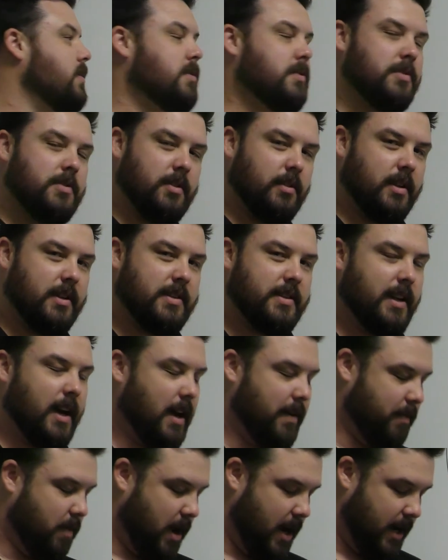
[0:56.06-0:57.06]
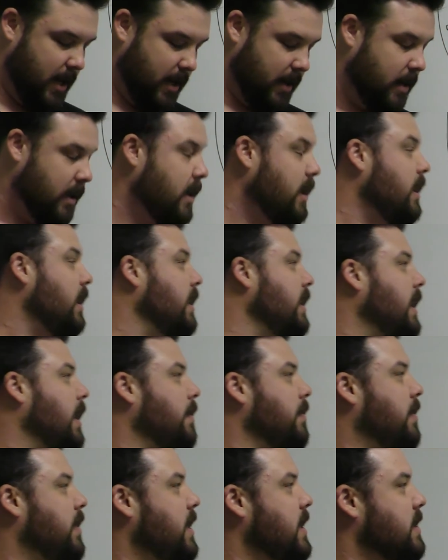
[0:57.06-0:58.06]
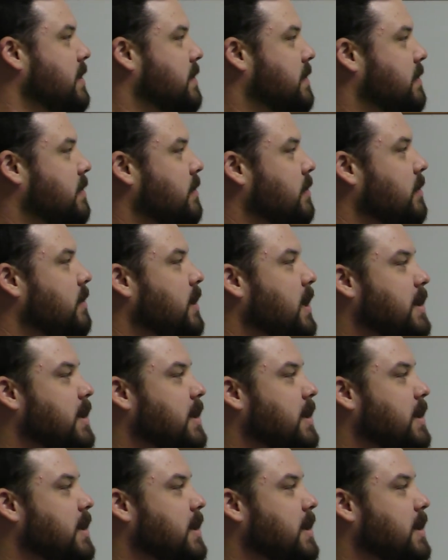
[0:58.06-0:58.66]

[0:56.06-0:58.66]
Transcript: So let's dive right in. Now this